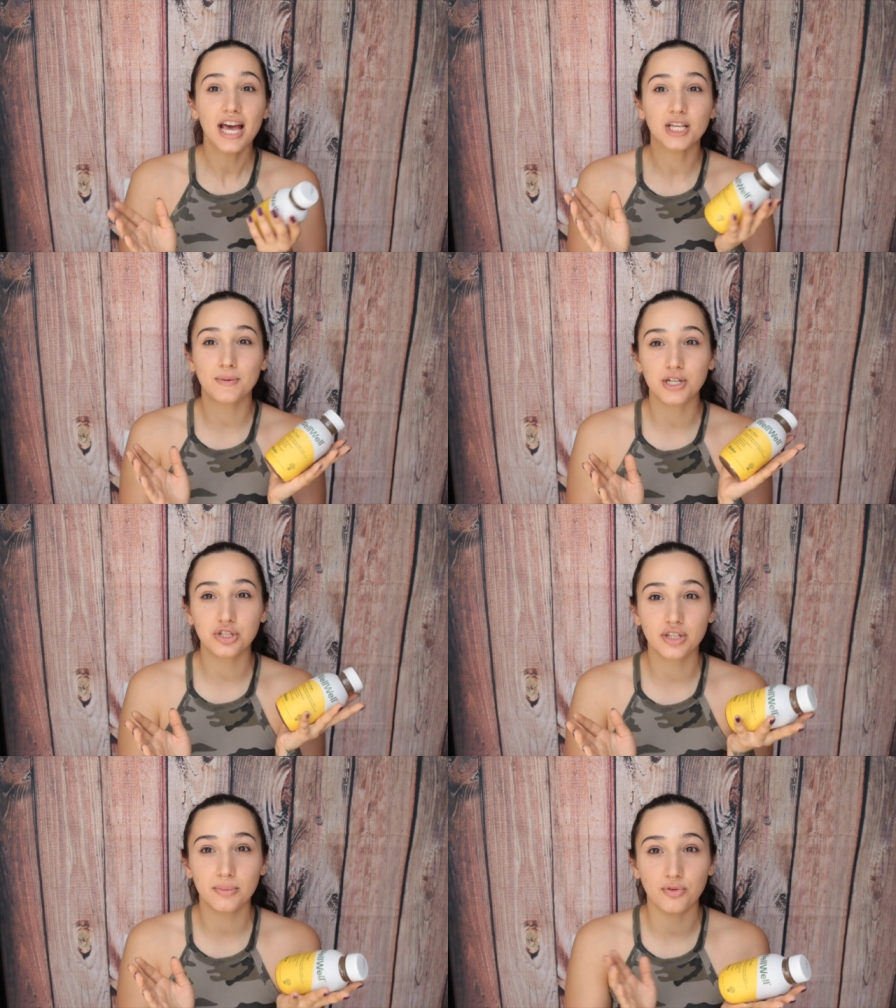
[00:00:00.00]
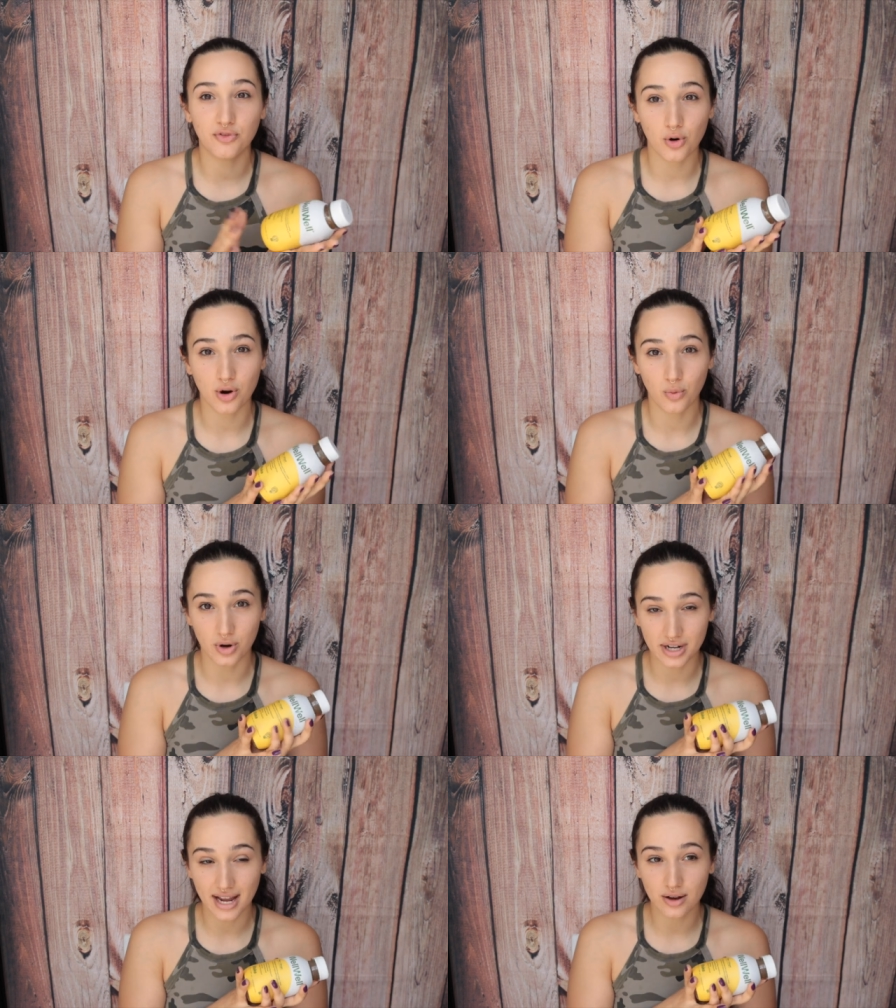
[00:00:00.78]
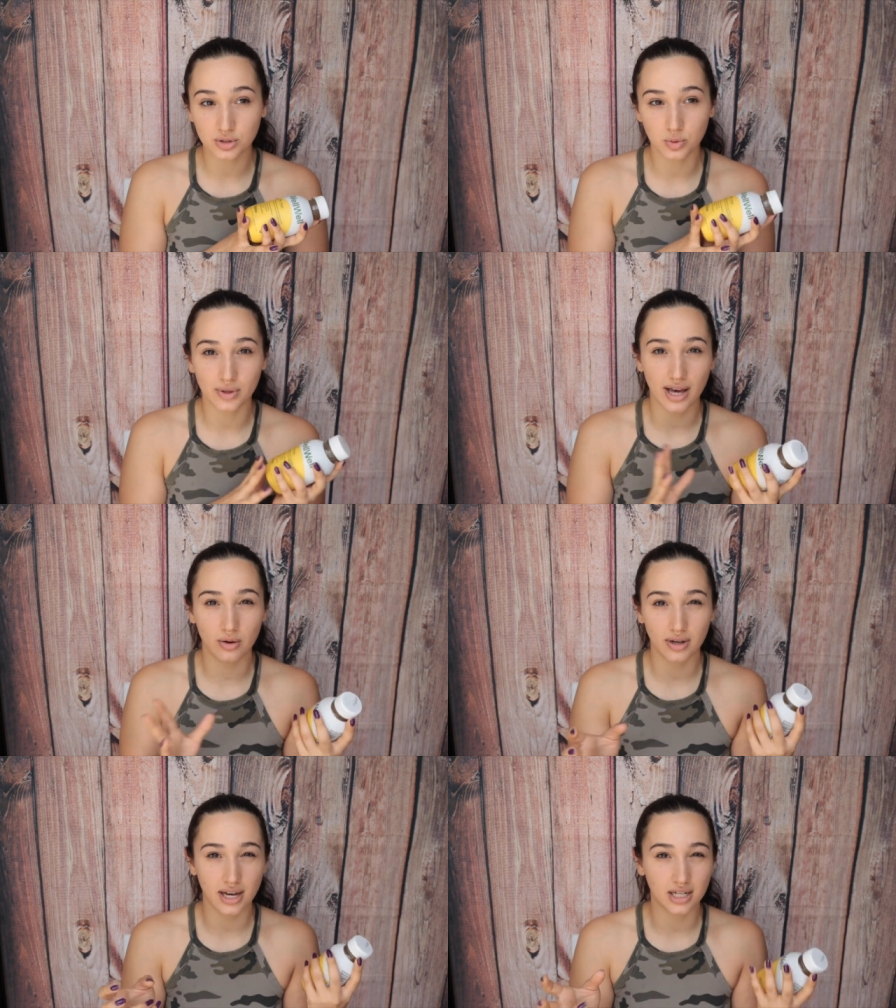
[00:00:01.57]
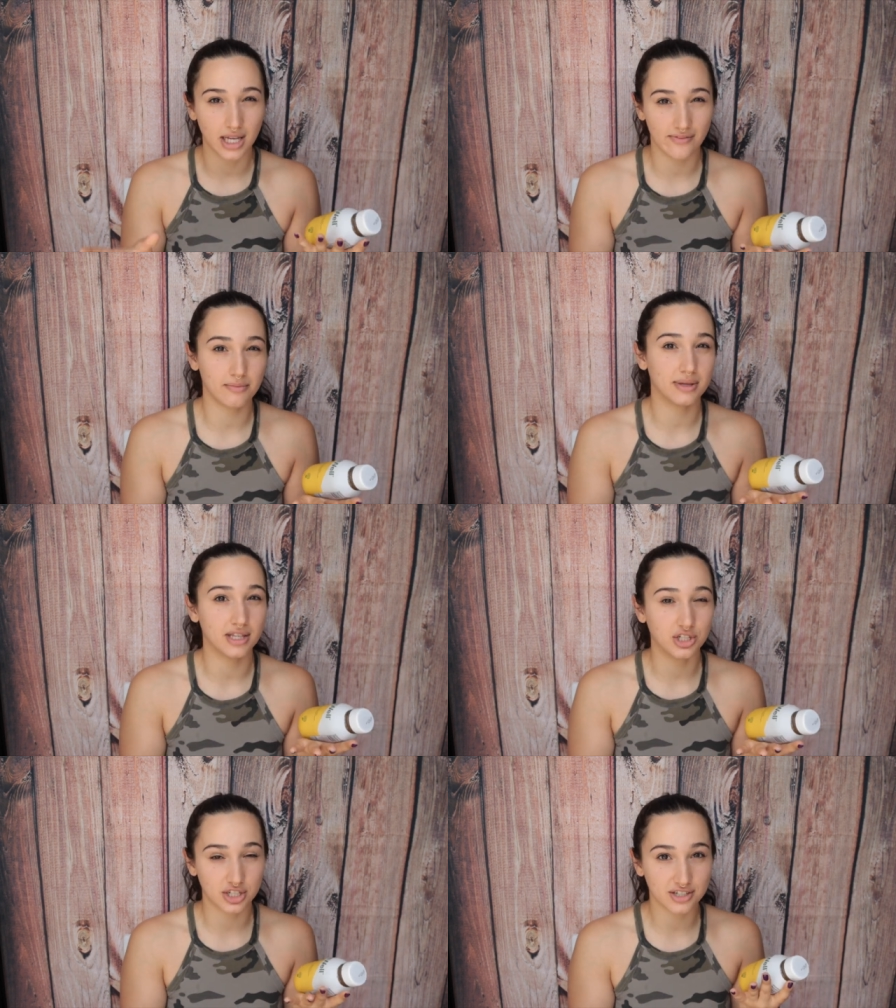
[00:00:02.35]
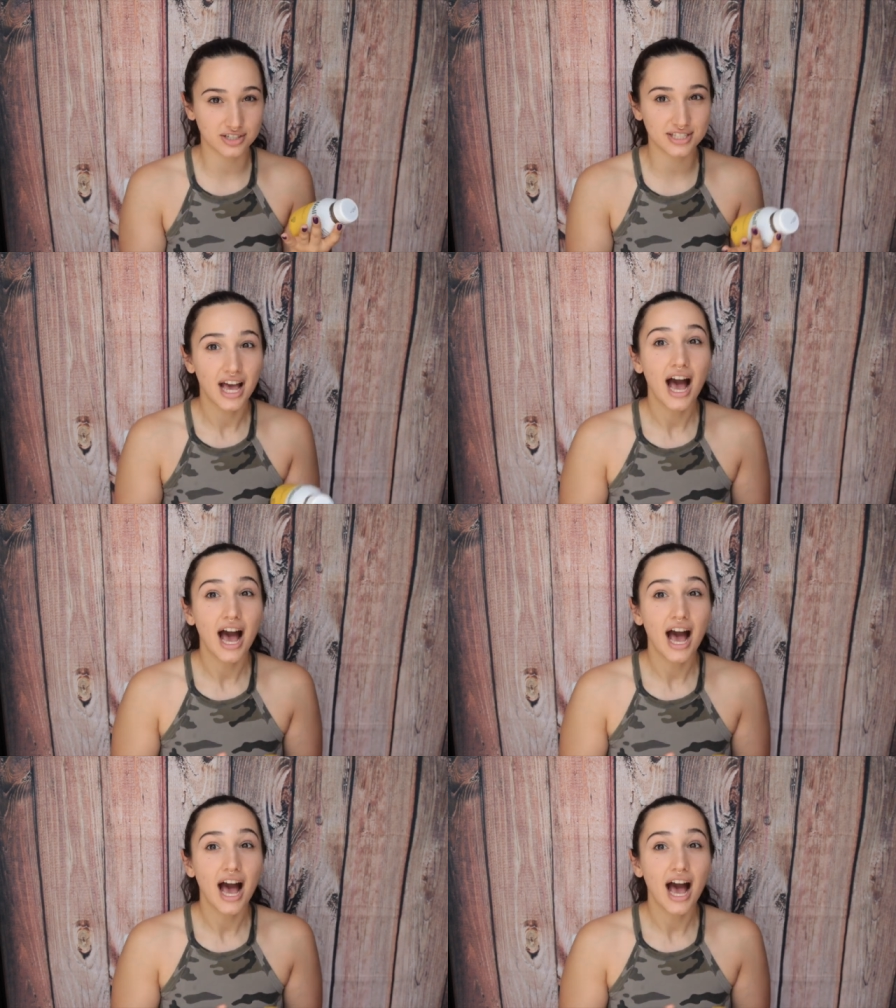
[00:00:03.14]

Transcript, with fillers: especially before a workout without kind of giving me the jitters.